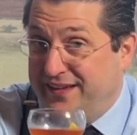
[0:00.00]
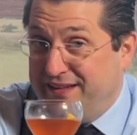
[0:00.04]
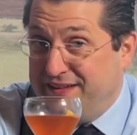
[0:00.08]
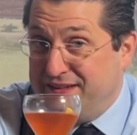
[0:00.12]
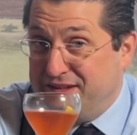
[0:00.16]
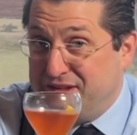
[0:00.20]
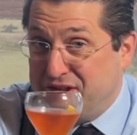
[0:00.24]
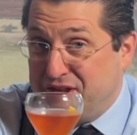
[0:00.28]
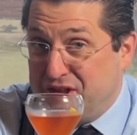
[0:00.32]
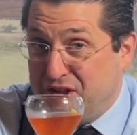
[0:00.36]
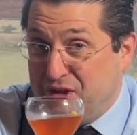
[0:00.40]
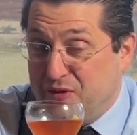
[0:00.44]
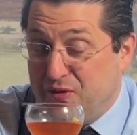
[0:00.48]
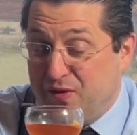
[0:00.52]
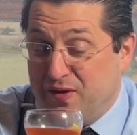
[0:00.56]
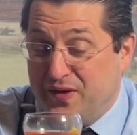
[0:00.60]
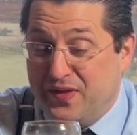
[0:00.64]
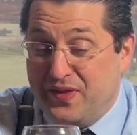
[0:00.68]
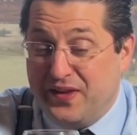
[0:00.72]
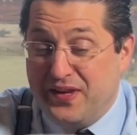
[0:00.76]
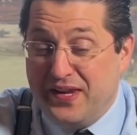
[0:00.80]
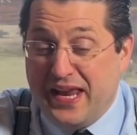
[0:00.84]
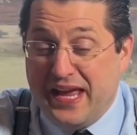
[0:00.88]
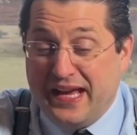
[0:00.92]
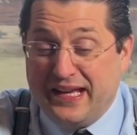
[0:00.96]
see you in
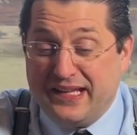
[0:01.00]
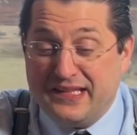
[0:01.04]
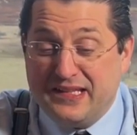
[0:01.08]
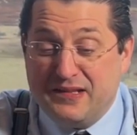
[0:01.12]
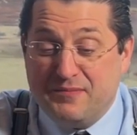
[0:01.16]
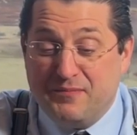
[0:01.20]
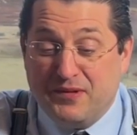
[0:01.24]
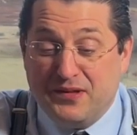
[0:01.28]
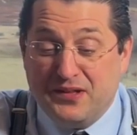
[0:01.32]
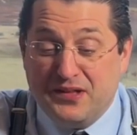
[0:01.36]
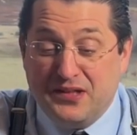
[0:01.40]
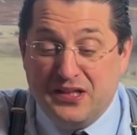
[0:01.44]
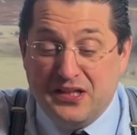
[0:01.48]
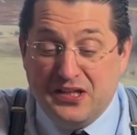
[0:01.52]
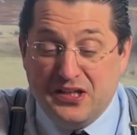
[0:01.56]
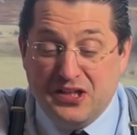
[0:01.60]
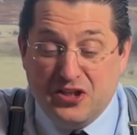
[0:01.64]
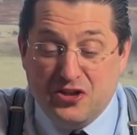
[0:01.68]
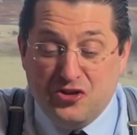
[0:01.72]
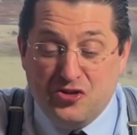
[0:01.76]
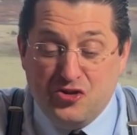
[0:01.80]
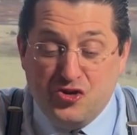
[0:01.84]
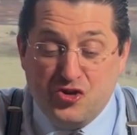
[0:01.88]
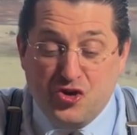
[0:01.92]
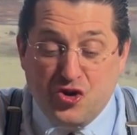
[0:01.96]
the next Martini
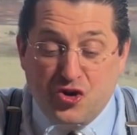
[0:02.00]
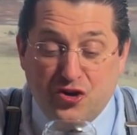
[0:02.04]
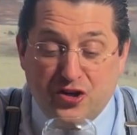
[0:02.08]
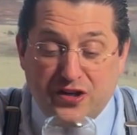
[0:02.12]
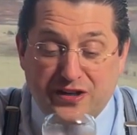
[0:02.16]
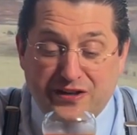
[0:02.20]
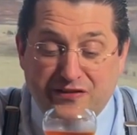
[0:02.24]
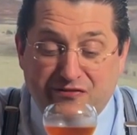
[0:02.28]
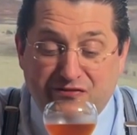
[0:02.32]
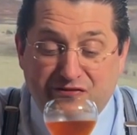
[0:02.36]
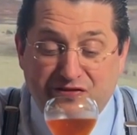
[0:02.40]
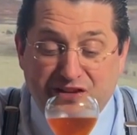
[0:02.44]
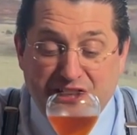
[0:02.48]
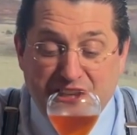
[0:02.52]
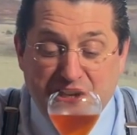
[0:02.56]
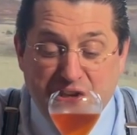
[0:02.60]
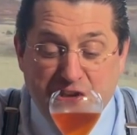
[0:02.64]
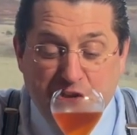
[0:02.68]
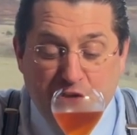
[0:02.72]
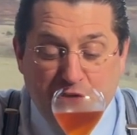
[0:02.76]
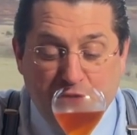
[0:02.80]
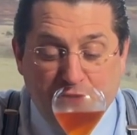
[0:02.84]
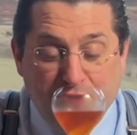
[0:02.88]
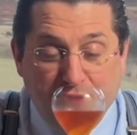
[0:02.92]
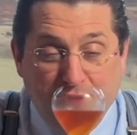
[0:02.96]
journey
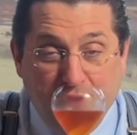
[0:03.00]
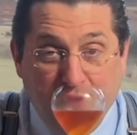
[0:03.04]
video.